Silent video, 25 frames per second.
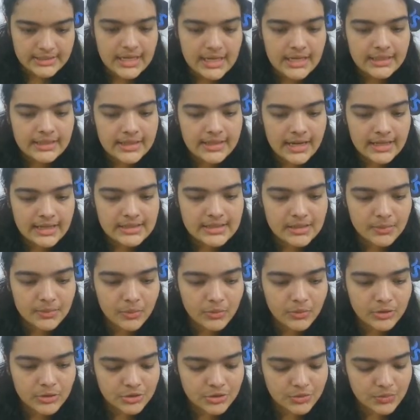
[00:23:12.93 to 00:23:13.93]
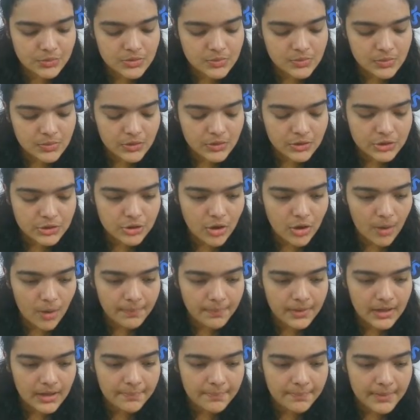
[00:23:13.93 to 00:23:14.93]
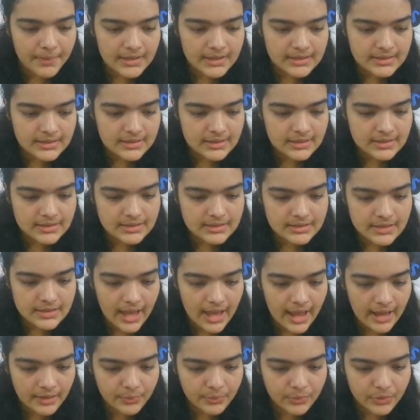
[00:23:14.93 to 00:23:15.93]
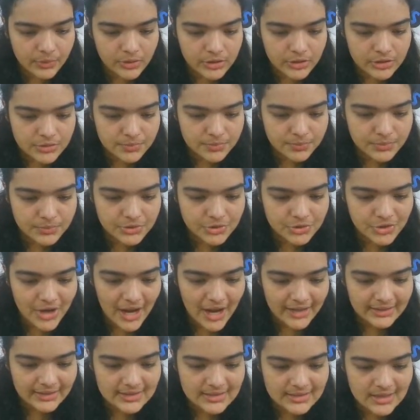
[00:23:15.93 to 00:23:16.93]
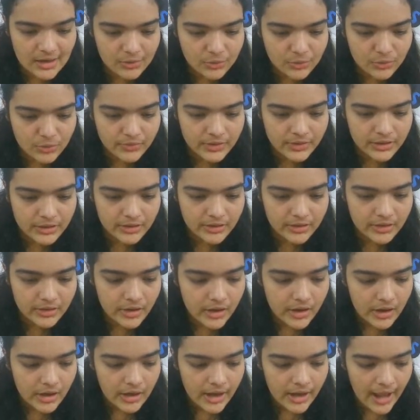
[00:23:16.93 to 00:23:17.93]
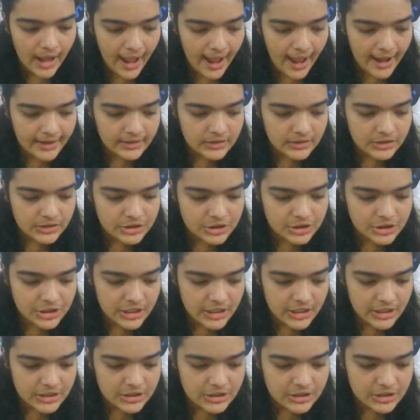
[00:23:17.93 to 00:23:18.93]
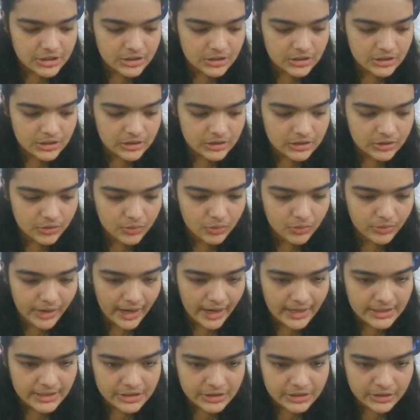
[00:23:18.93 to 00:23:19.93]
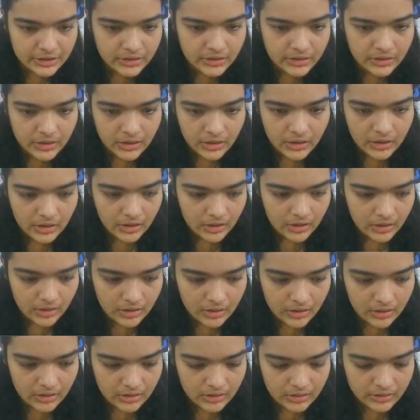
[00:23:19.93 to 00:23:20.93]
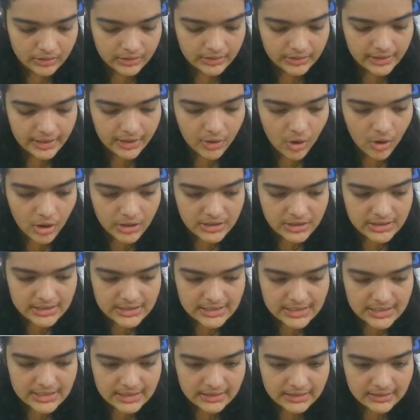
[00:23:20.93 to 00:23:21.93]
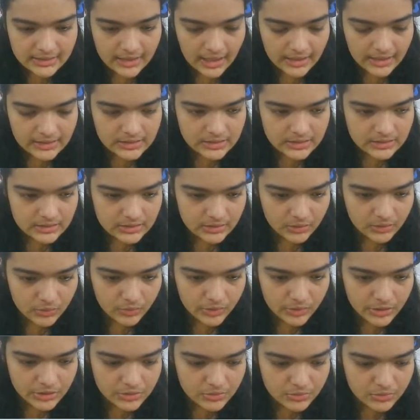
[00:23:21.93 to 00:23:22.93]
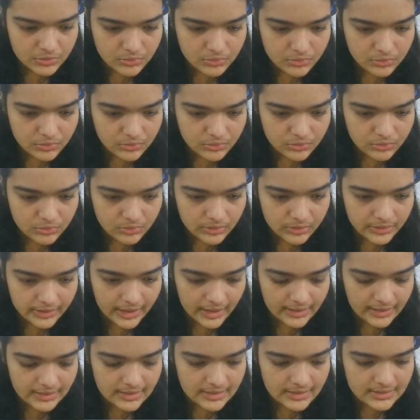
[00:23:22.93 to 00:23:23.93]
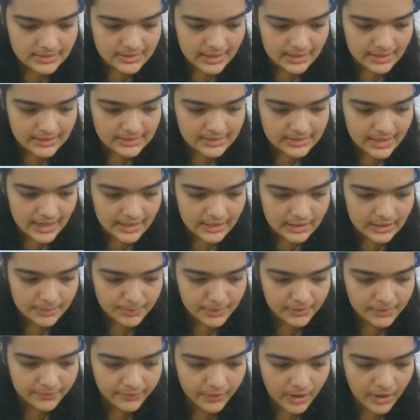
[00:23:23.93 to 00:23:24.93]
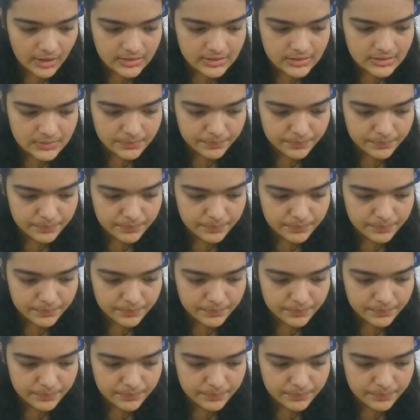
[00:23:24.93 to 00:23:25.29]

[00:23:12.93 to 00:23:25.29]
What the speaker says: the next thing we're going to do is we're going to copy and paste this, and we're going to drag this down over here and go right here, click on T, and that's going to get this text editable for us.